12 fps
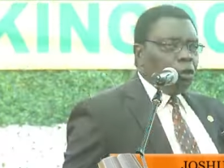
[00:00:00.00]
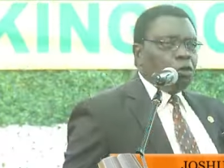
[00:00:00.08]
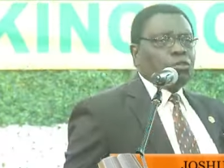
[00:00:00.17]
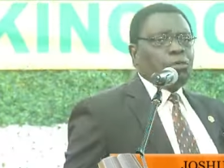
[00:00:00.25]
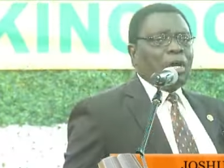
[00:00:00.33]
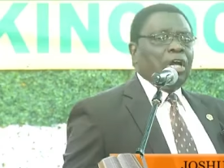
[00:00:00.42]

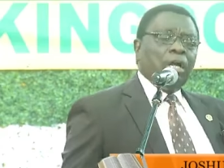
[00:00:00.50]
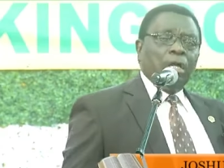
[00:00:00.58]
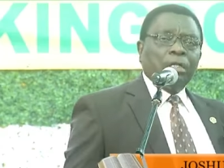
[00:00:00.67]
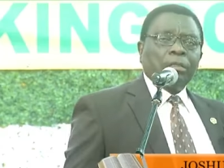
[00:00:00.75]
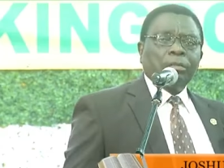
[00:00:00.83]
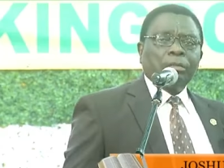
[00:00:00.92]
joshua
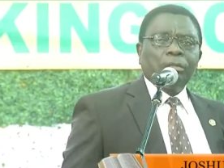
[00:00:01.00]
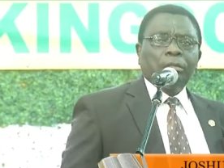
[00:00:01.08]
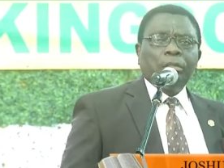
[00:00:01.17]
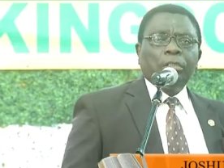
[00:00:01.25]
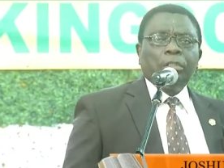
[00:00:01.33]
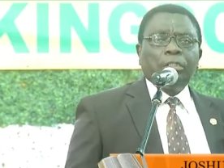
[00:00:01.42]

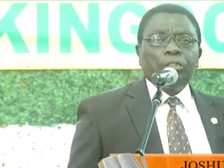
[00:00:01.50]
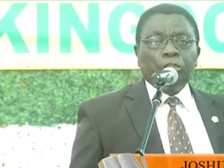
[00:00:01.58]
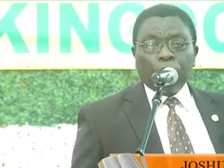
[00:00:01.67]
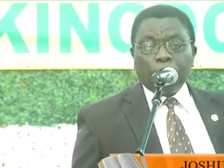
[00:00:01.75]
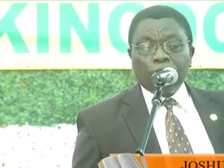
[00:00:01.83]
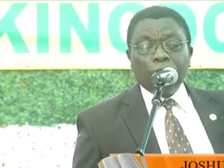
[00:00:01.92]

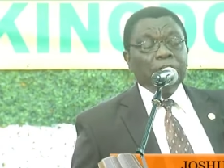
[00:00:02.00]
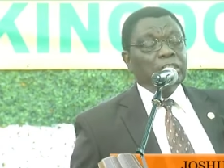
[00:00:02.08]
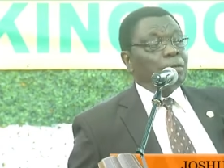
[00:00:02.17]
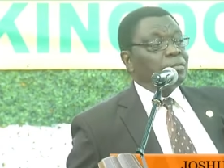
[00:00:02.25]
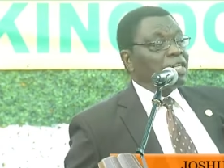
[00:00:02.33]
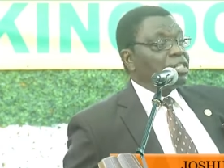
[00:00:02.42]
no
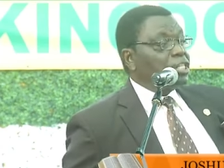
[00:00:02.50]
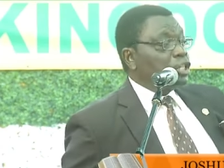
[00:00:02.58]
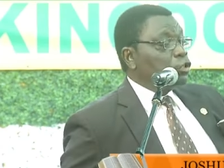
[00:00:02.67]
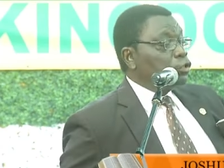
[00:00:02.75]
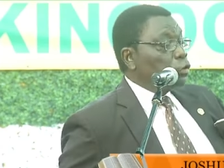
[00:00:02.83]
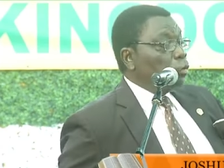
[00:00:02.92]
chapter
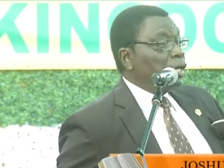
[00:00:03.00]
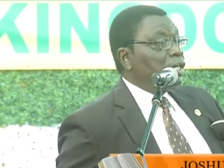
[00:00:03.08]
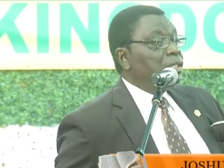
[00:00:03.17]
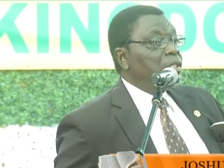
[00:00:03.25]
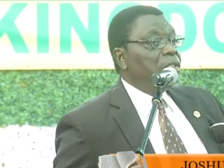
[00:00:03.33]
6 sorry